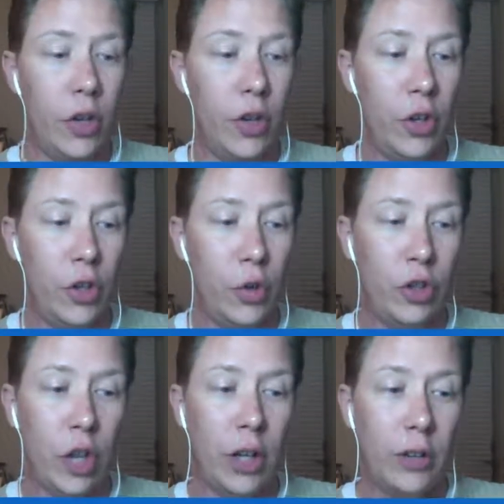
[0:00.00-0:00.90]
You
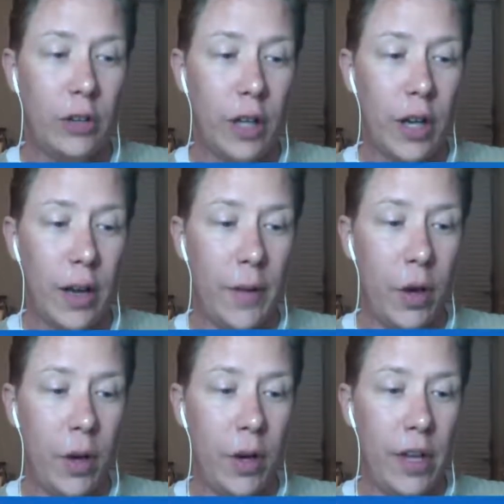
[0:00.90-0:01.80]
start
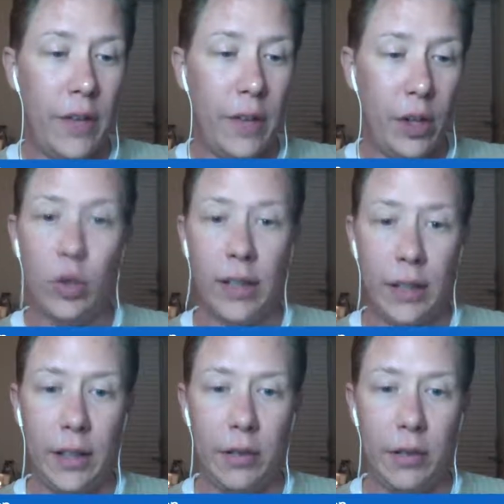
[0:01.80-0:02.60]
eventually